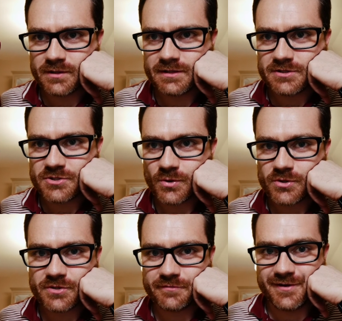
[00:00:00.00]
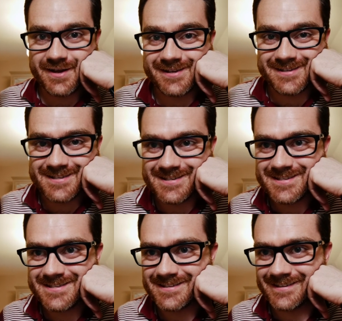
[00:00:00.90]
really distorts your
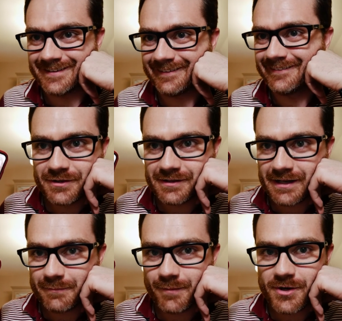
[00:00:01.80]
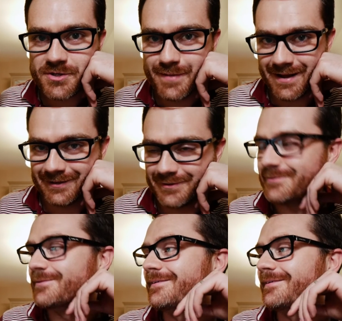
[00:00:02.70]
face. You look like a marshmallow.